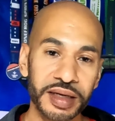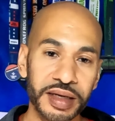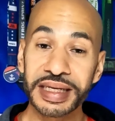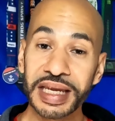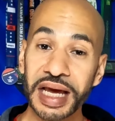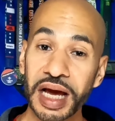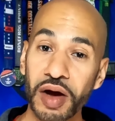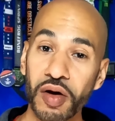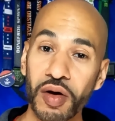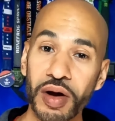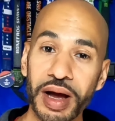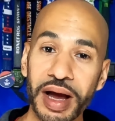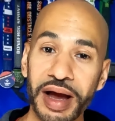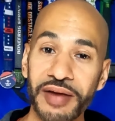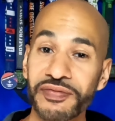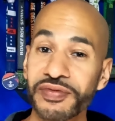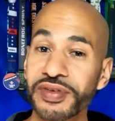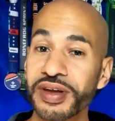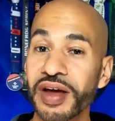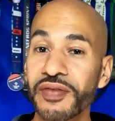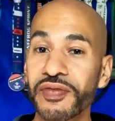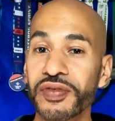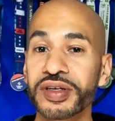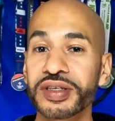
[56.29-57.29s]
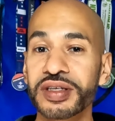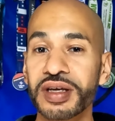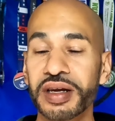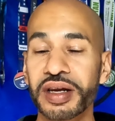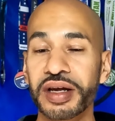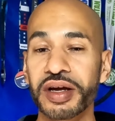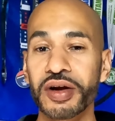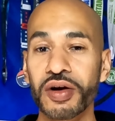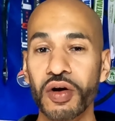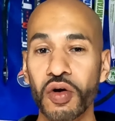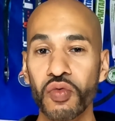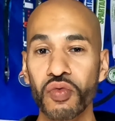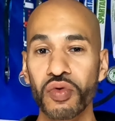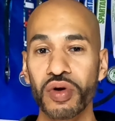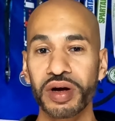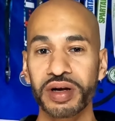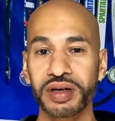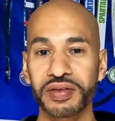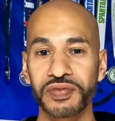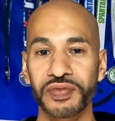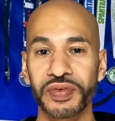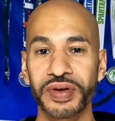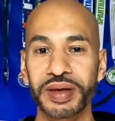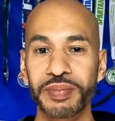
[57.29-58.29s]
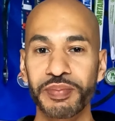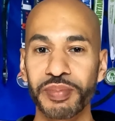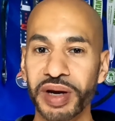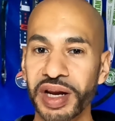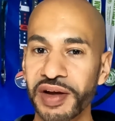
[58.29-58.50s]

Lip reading: Now, I've never done a Go Ruck event,